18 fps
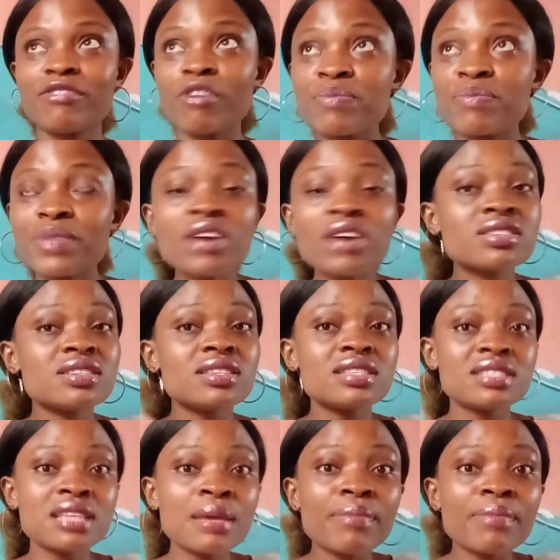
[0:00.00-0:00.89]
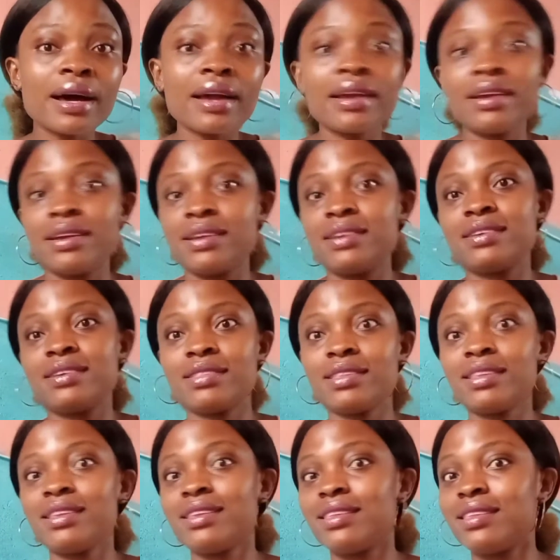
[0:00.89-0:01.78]
from now to December,
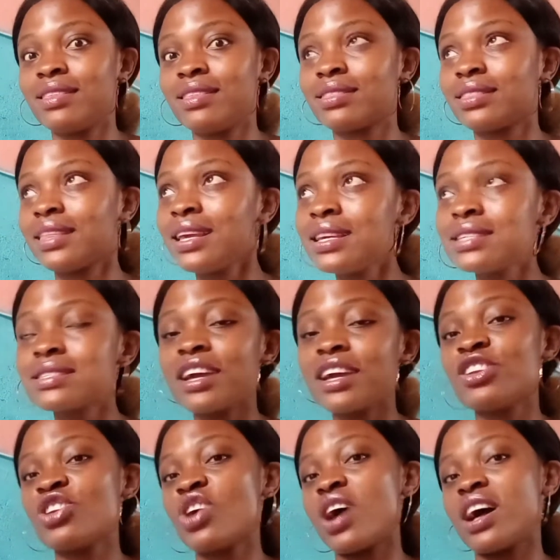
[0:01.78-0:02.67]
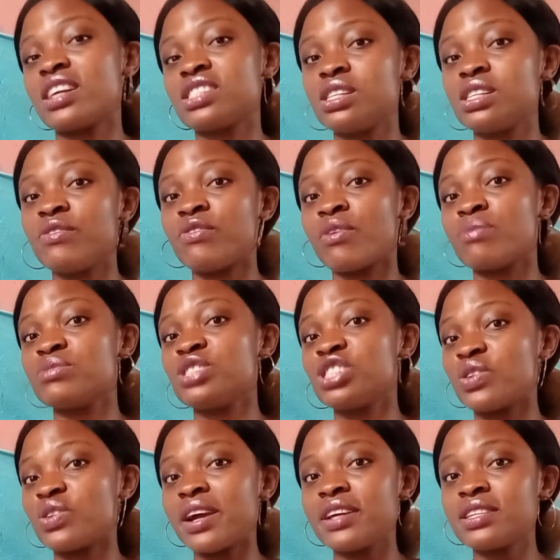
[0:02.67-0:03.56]
things that you not achieve from
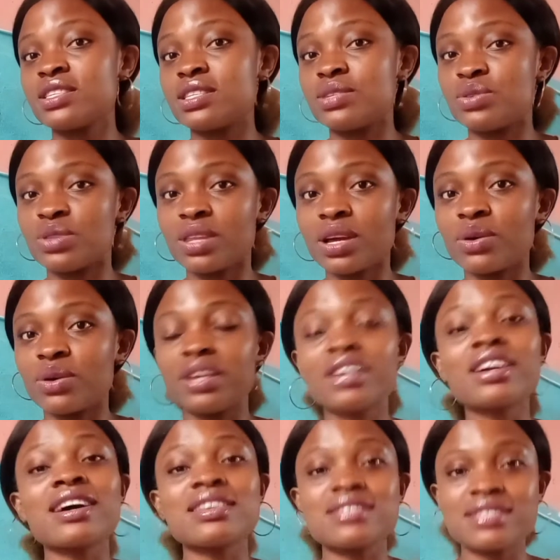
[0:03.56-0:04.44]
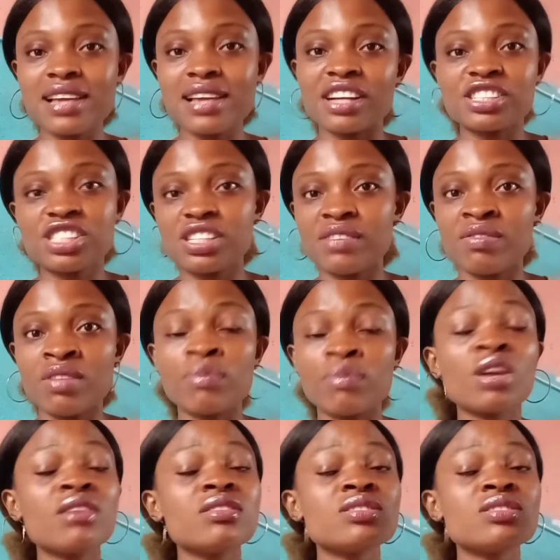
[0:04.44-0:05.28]
January till now, you can still achieve them.